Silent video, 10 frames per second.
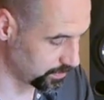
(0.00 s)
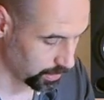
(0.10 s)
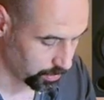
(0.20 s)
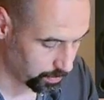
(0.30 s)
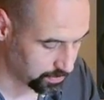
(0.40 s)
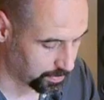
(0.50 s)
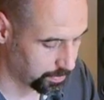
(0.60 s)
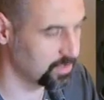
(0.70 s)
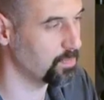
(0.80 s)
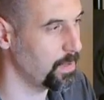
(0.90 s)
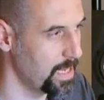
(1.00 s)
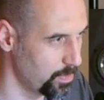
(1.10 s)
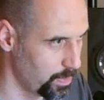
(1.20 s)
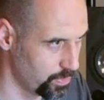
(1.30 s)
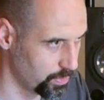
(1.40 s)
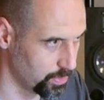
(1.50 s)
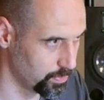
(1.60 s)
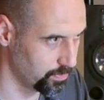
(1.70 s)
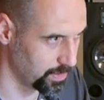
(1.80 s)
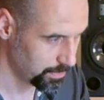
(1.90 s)
The other ones I will explain when you can
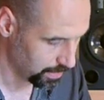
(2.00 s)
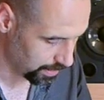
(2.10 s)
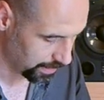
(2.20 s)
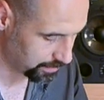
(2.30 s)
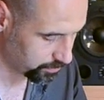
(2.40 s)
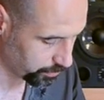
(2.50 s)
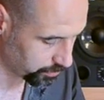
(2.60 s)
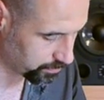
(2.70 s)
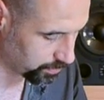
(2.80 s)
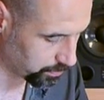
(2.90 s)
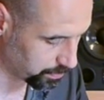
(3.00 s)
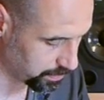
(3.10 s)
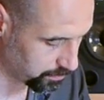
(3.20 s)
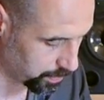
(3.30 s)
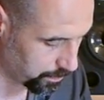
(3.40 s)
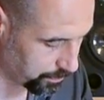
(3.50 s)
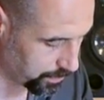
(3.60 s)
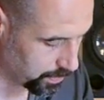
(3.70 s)
use them. Let's first start with this one.